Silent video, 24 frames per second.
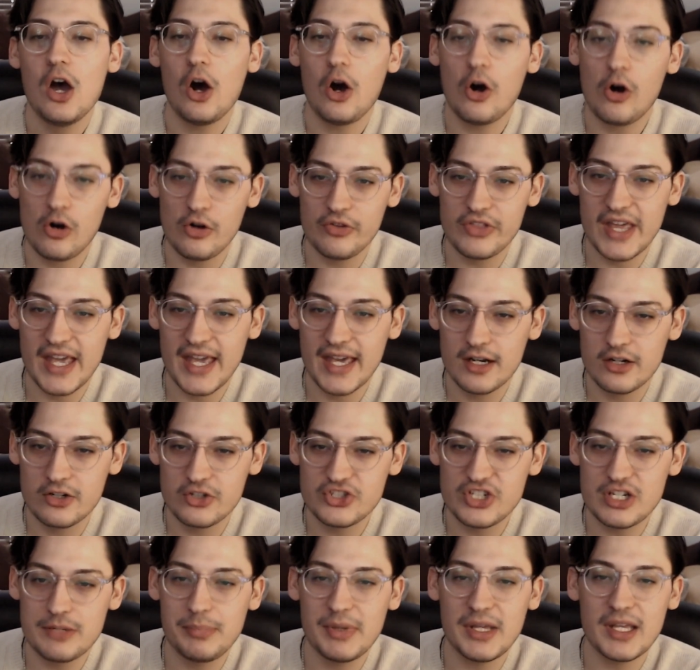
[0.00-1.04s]
All that
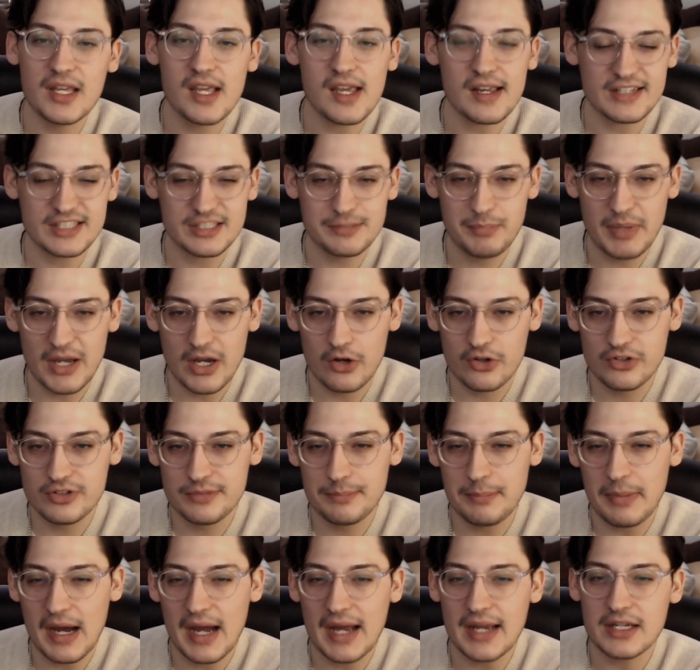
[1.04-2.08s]
energy being expelled
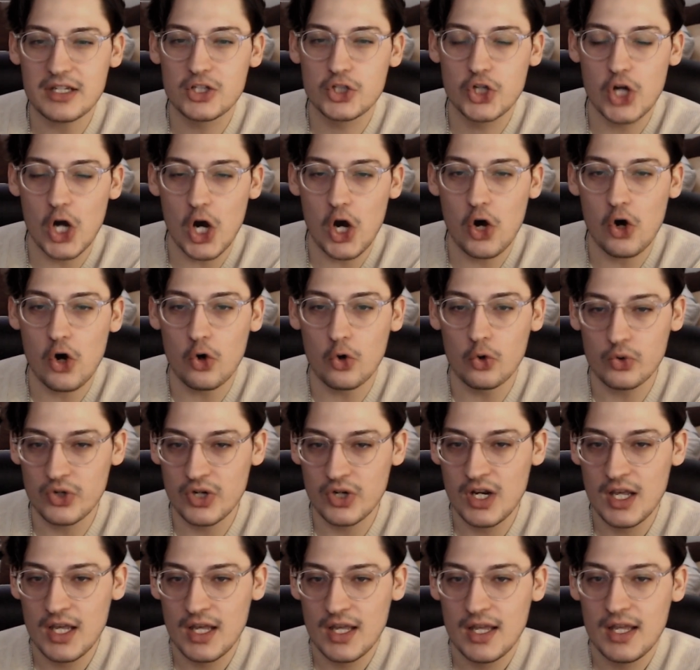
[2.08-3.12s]
by Gon
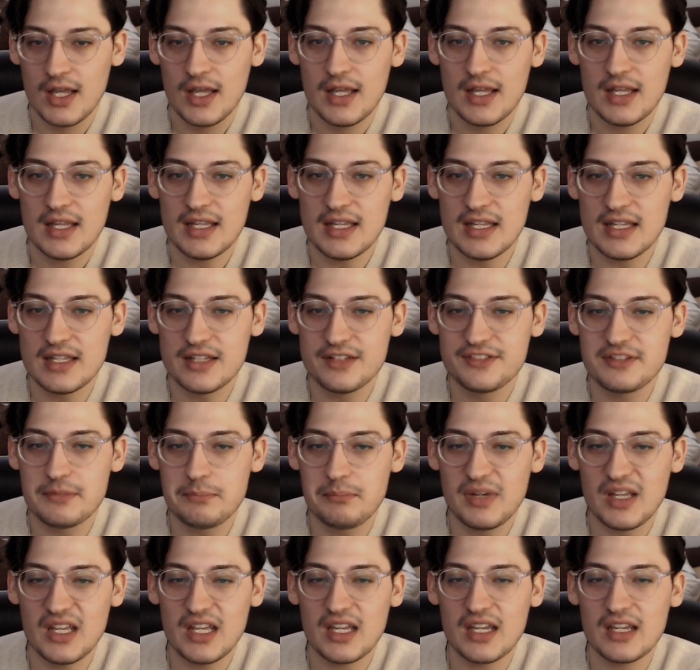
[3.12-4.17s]
is
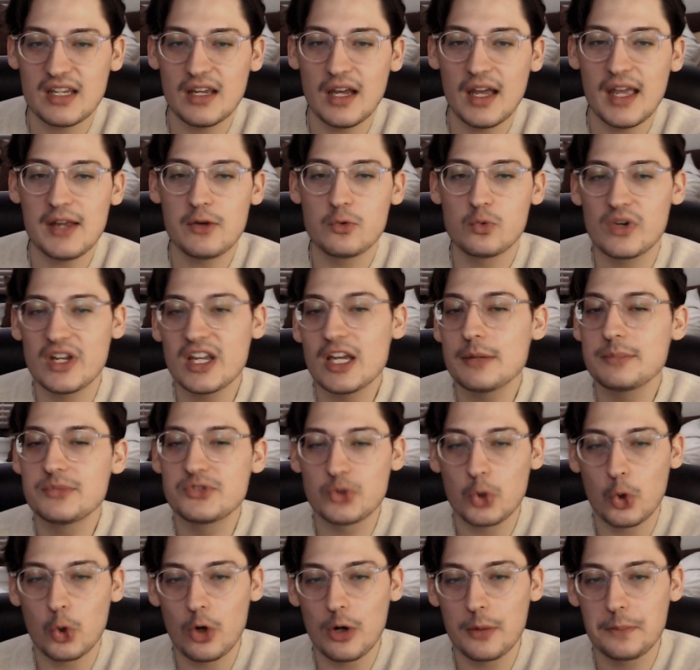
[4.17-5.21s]
being
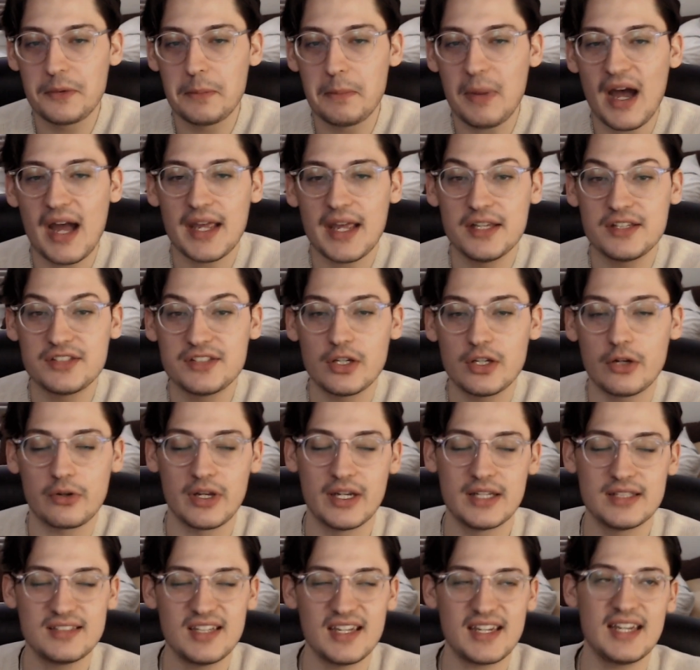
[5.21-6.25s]
reabsorbed by Hisoka.
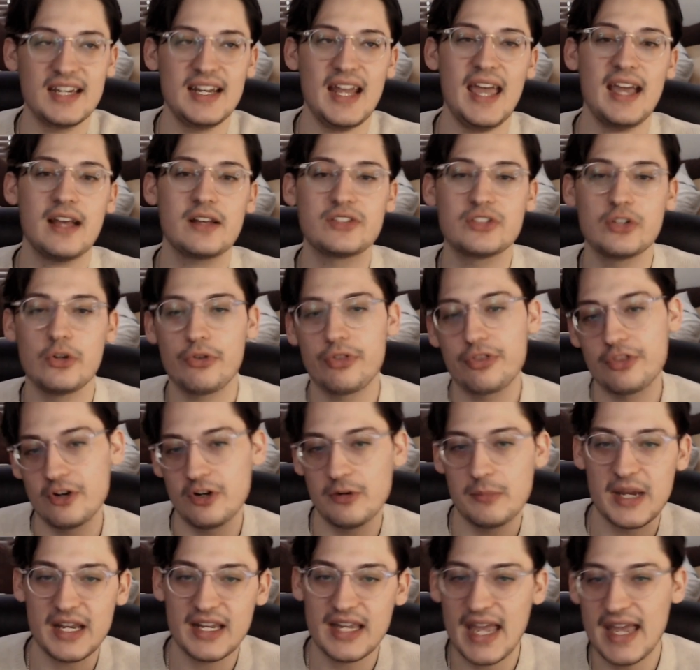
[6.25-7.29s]
It's like an
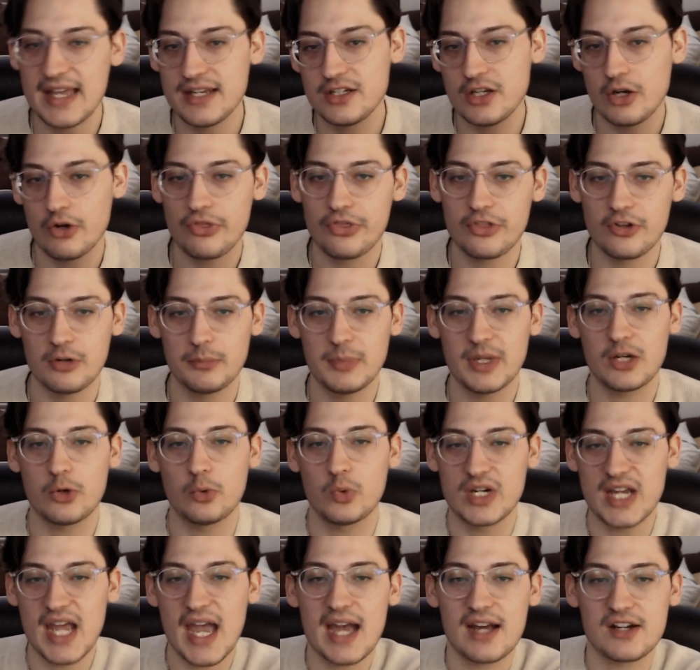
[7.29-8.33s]
exothermic endothermic
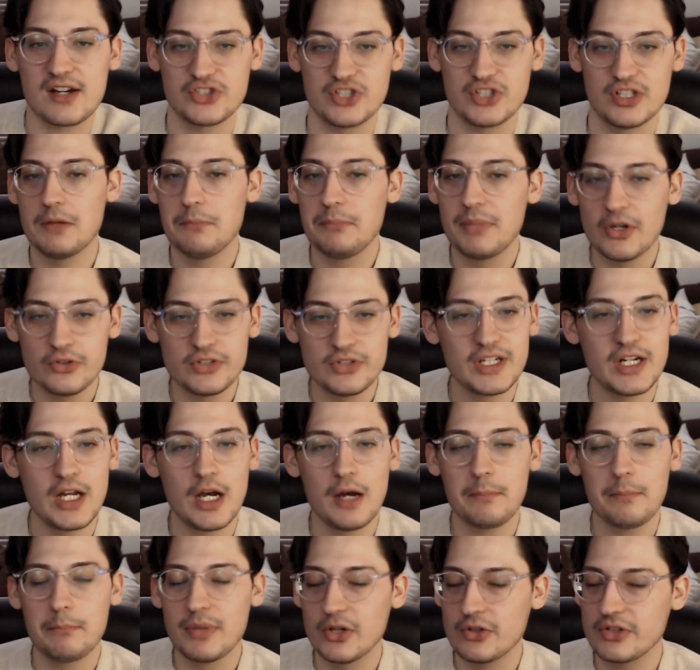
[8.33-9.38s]
reaction. Build it
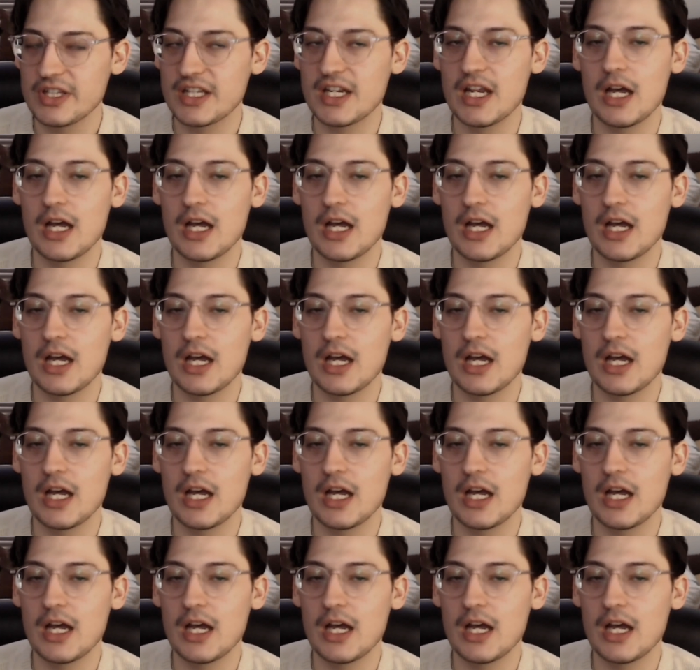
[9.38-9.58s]
up, build it